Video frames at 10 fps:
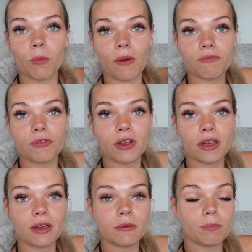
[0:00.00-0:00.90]
went for
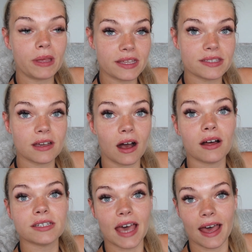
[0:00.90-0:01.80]
a
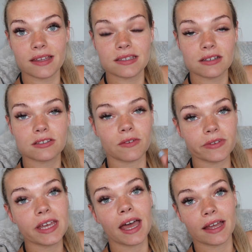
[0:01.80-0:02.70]
PCR test because
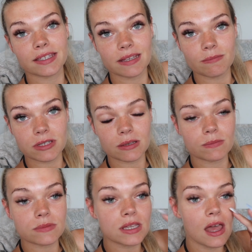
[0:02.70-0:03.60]
obviously I had
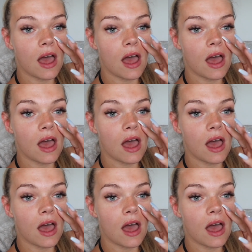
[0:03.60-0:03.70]
symptoms